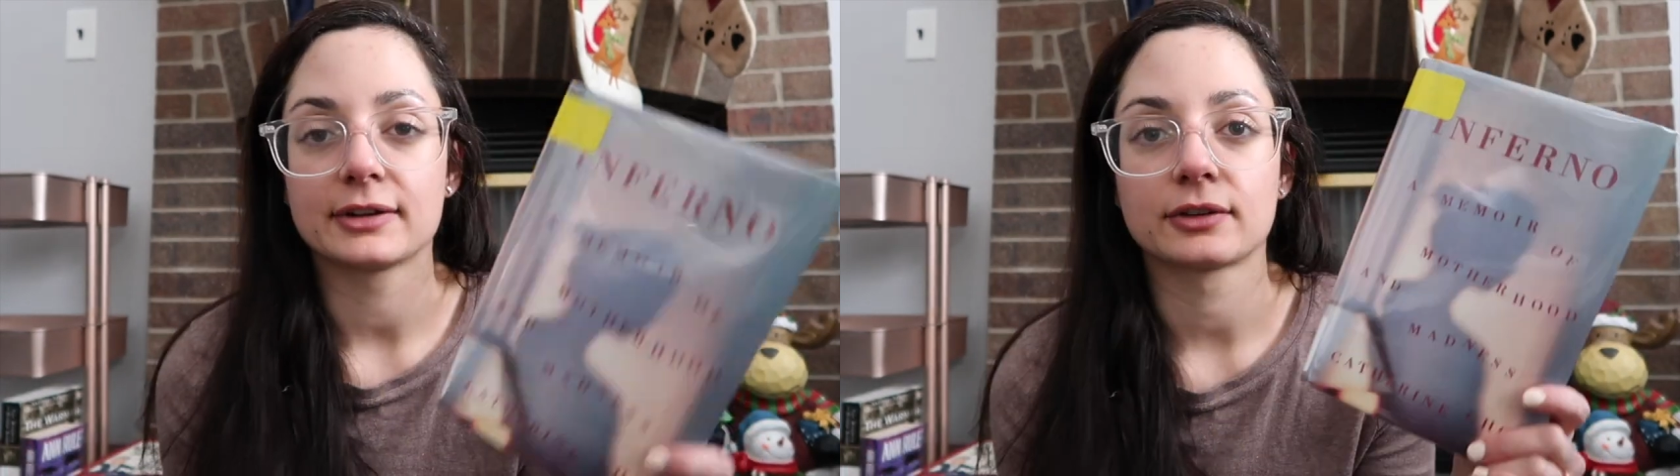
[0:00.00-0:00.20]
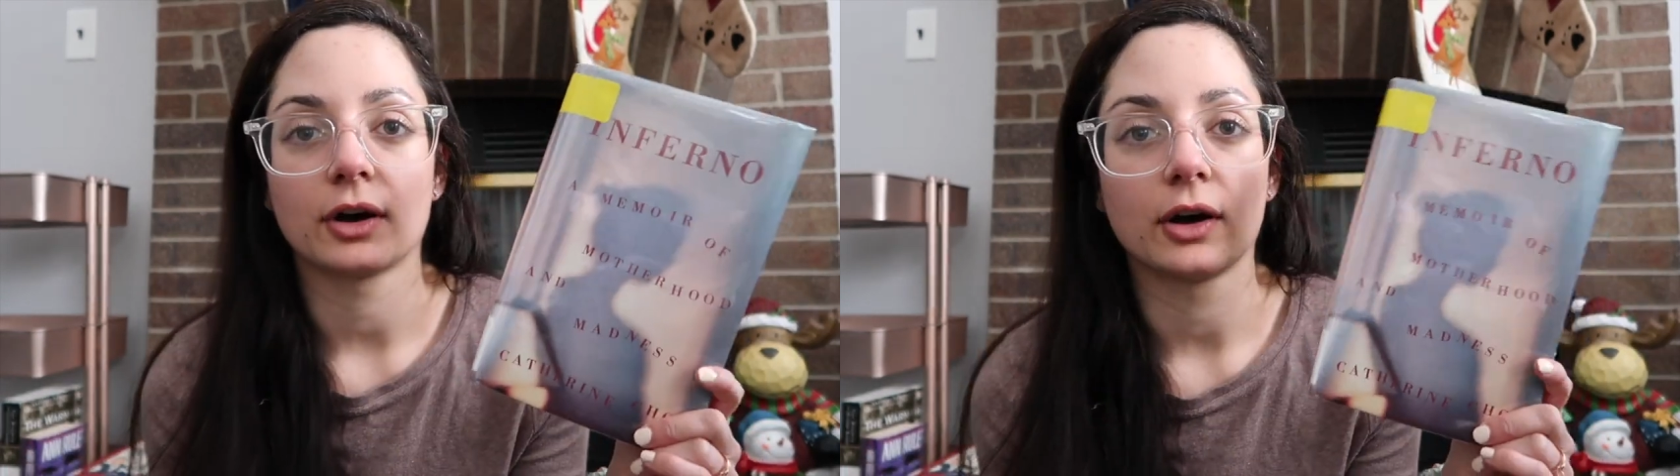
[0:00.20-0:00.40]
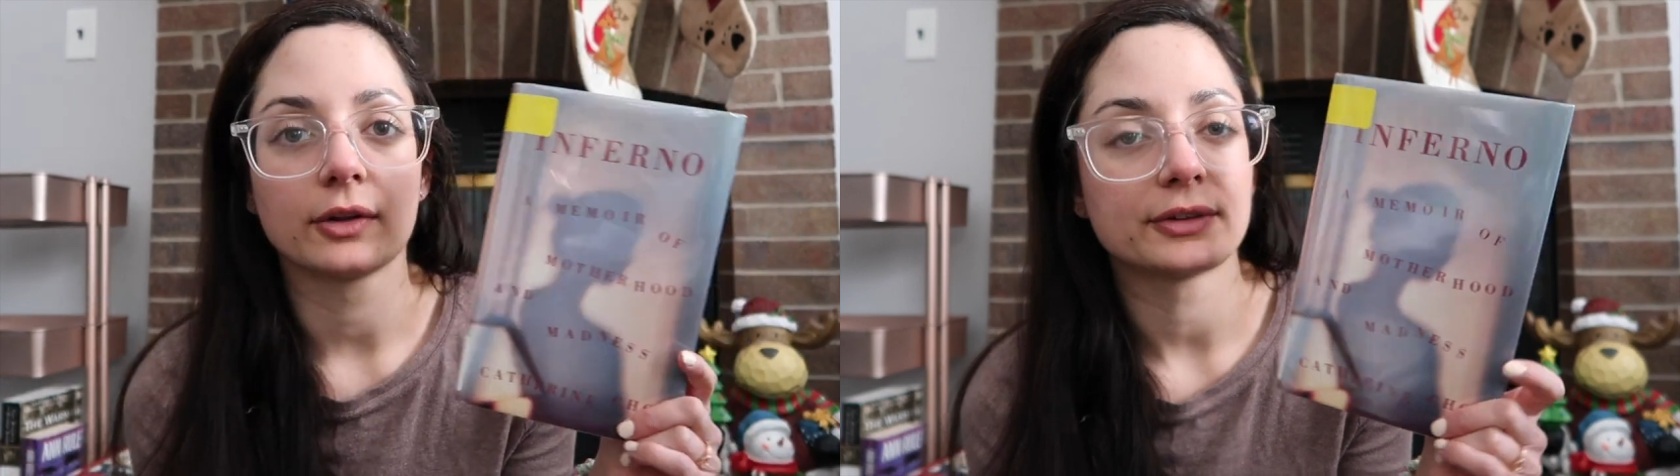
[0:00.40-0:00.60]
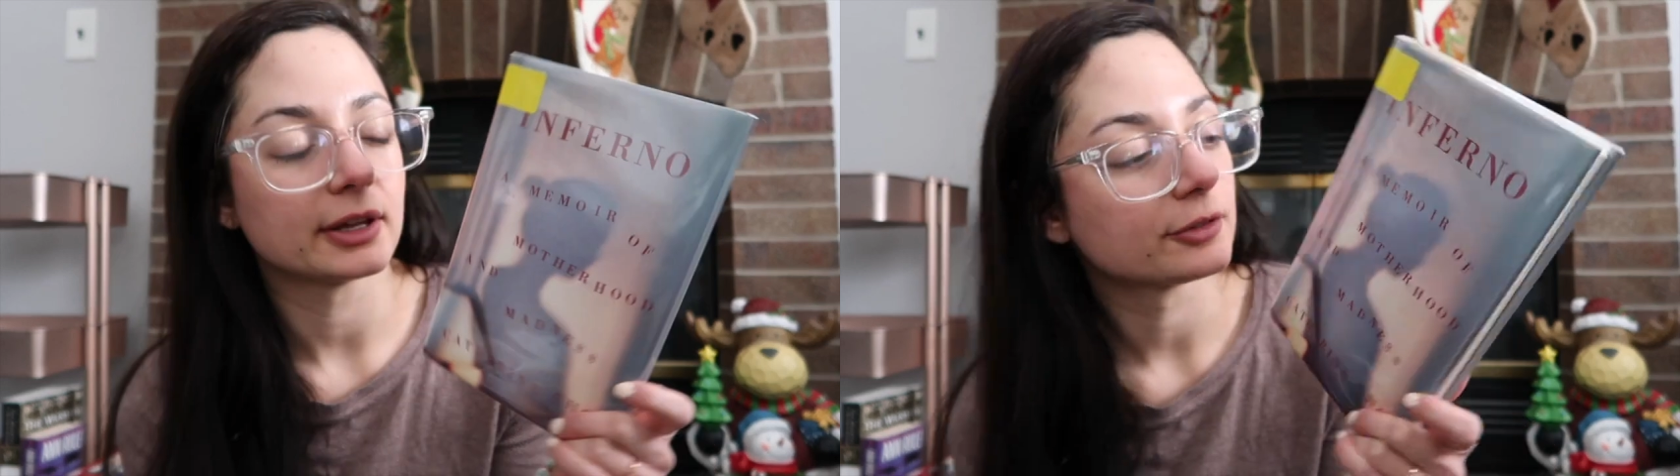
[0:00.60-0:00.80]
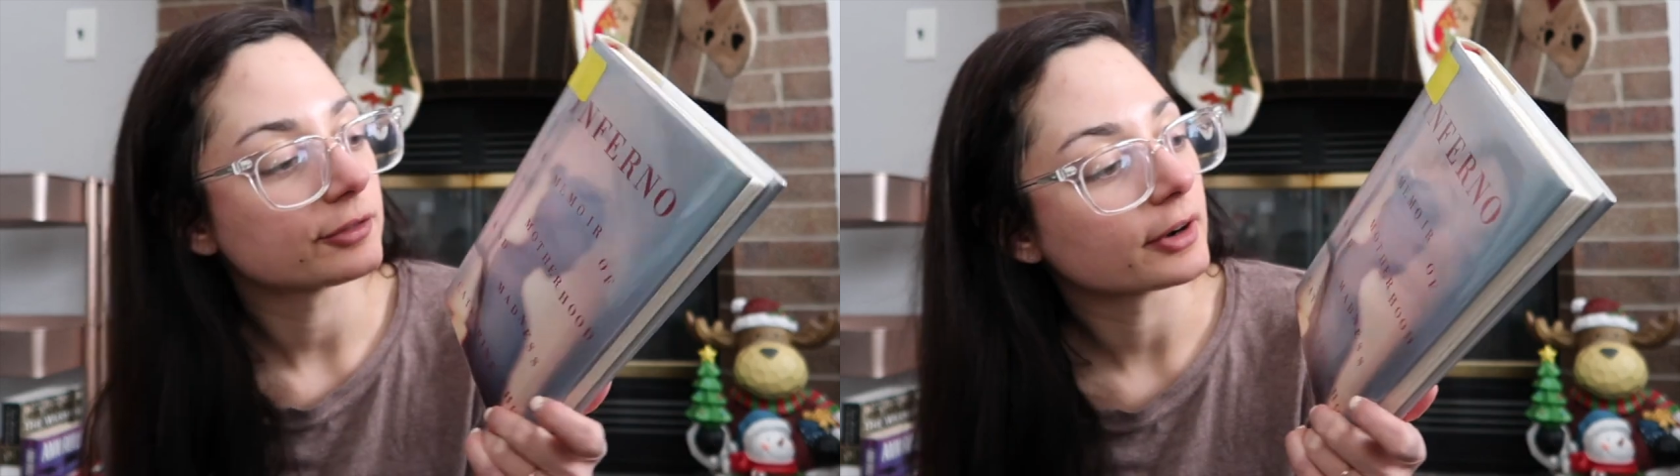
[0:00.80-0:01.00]
is called
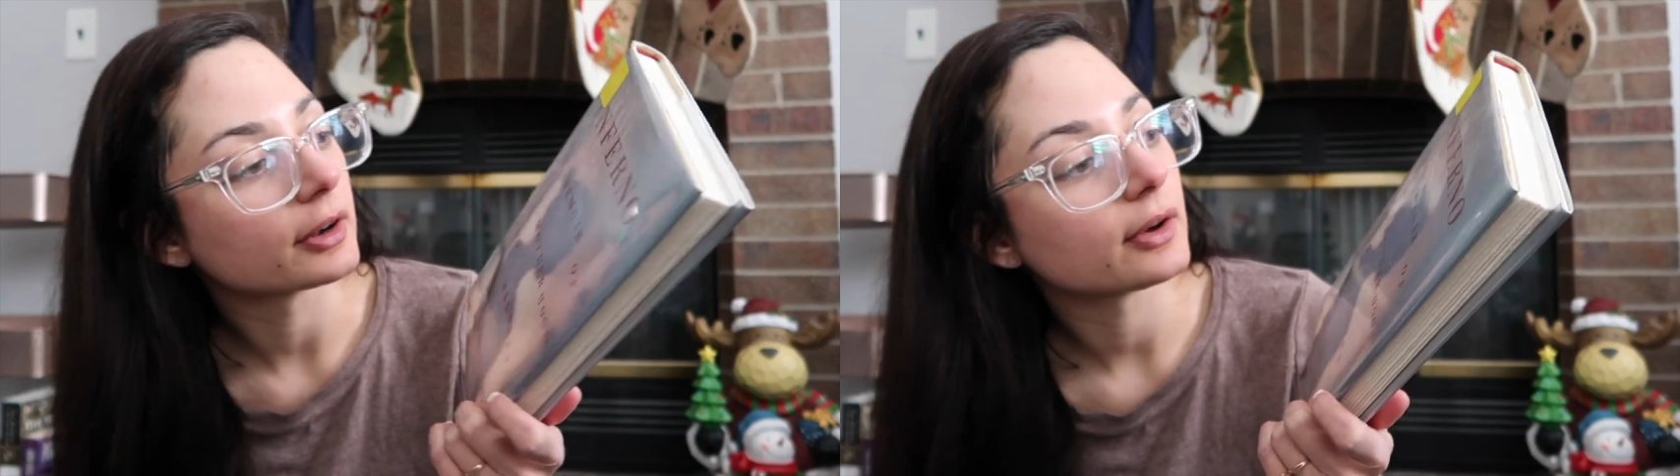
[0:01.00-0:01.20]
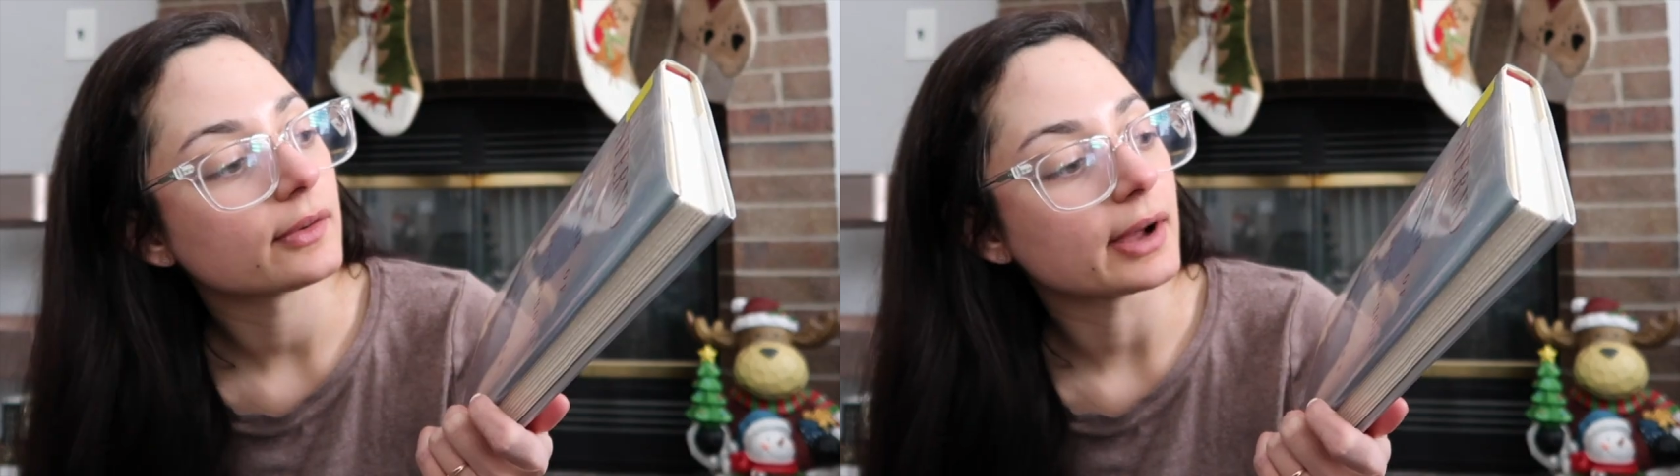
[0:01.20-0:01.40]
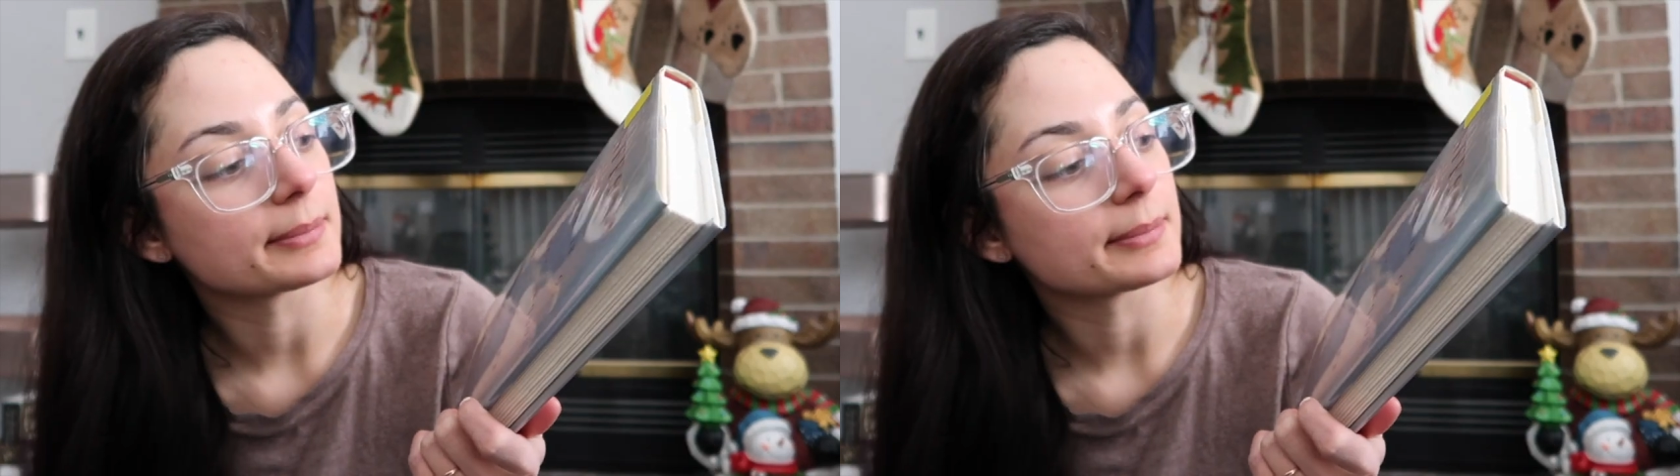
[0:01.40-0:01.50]
Inferno,